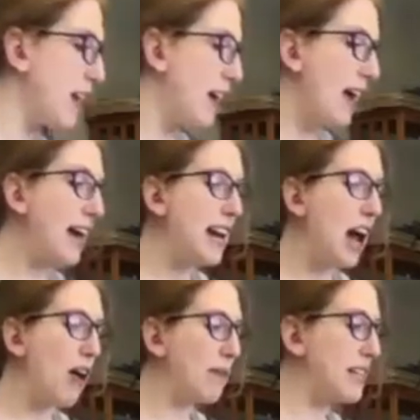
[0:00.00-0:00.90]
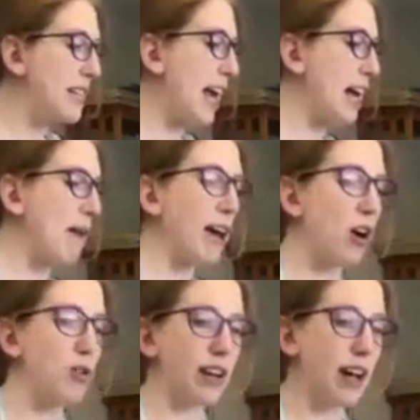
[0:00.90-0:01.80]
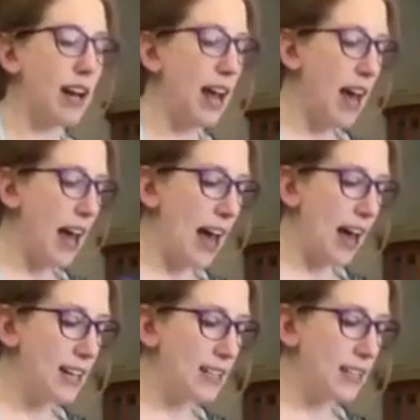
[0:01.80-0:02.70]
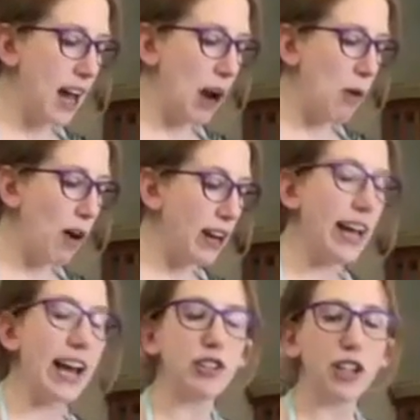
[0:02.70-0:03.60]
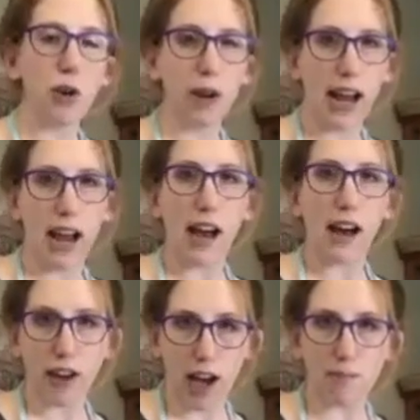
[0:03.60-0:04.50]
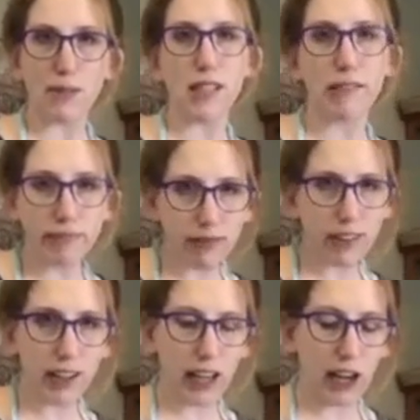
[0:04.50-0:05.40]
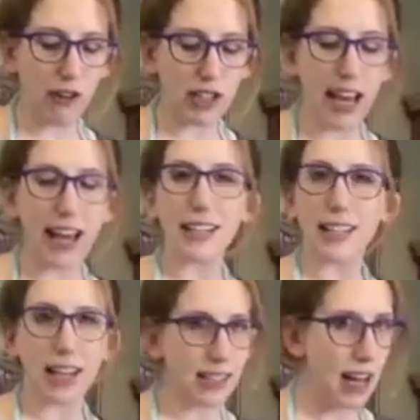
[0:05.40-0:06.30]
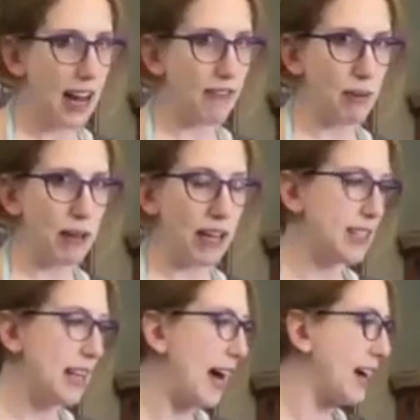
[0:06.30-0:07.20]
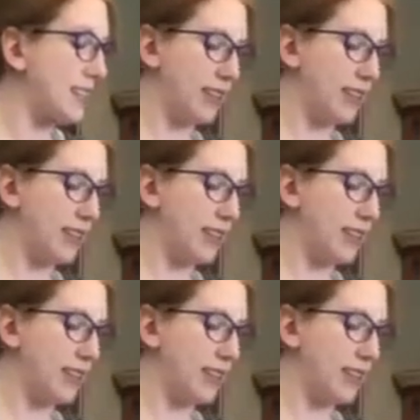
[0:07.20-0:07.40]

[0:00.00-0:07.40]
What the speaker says: And now I'm going to take my coconut, and I want, again, 2.5 cups, give or take. It does not have to be exact.